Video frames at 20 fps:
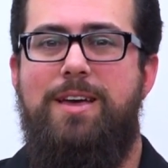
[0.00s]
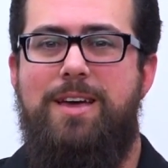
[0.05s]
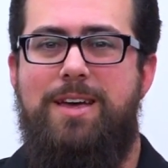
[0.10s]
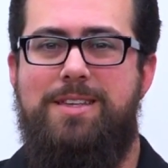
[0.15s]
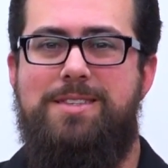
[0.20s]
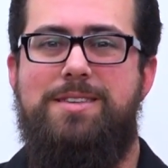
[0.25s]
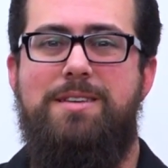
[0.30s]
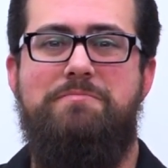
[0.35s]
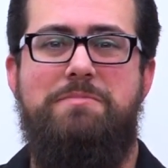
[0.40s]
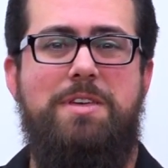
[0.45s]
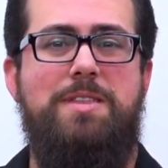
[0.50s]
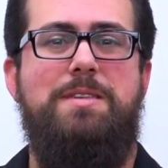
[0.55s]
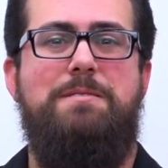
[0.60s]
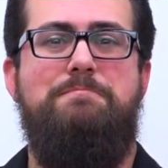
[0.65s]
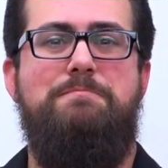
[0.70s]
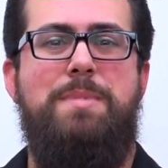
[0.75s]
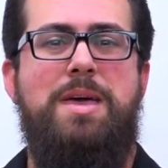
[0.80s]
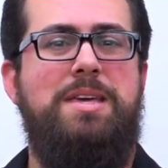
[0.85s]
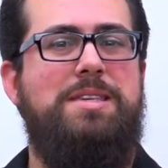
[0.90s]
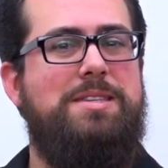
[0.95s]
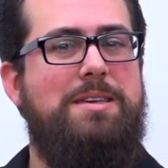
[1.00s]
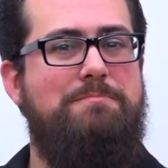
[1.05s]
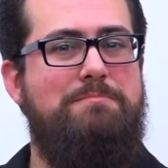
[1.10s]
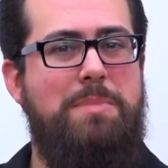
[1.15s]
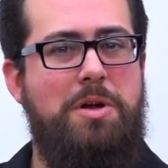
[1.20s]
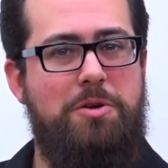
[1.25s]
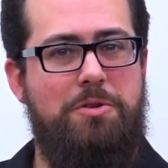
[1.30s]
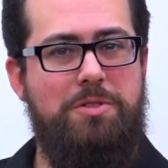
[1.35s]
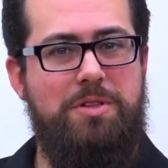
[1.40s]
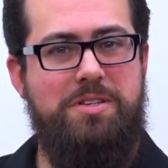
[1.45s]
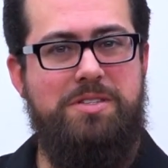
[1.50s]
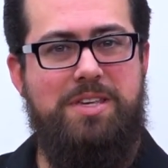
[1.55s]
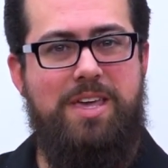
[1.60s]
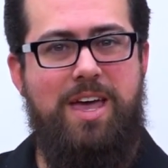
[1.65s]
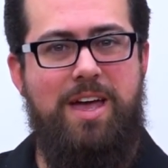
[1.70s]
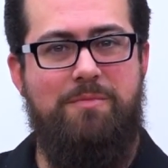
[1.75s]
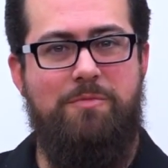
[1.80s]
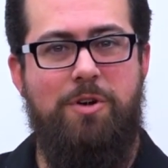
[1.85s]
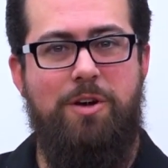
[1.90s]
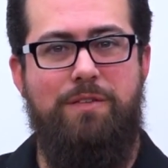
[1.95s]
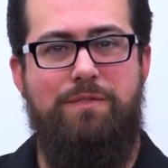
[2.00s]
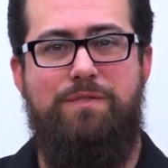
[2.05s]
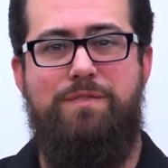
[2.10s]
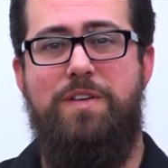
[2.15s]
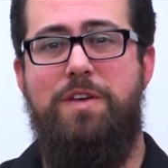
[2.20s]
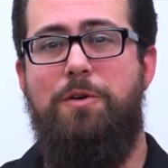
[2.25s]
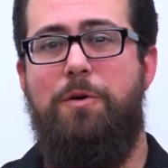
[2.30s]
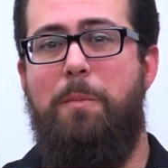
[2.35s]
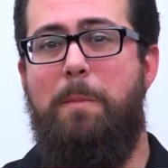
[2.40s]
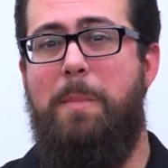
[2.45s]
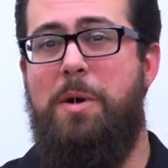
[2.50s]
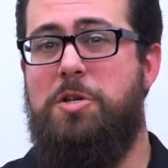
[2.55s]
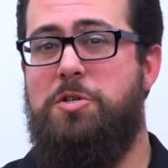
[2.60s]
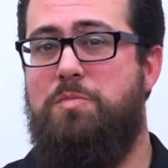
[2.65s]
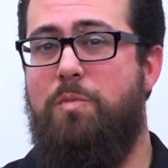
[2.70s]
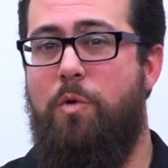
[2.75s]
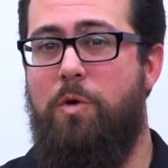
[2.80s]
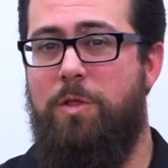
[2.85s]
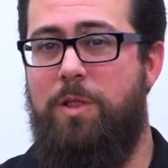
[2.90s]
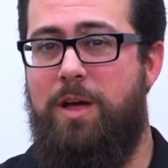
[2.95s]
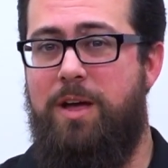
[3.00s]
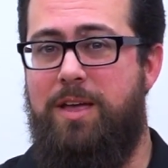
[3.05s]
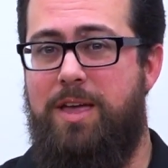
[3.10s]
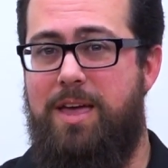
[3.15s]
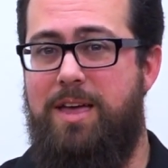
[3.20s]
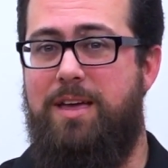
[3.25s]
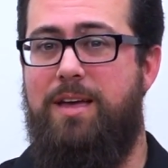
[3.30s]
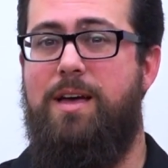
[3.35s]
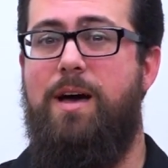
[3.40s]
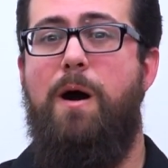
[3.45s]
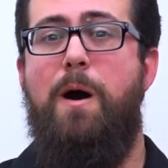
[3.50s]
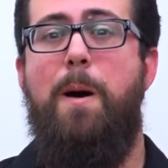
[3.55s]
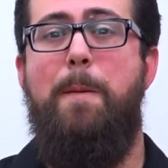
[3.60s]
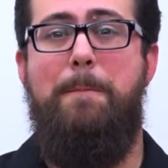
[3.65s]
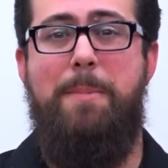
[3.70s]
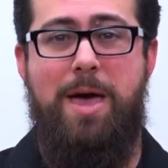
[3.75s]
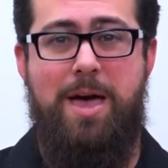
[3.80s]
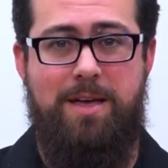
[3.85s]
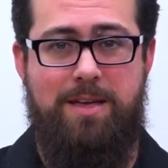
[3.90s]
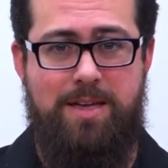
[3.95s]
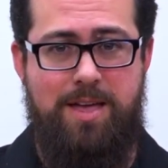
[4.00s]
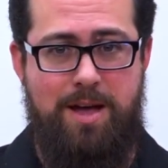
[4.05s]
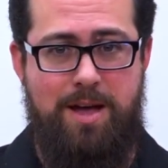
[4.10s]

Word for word: It's something that makes a mirrorless camera feel much more like a compact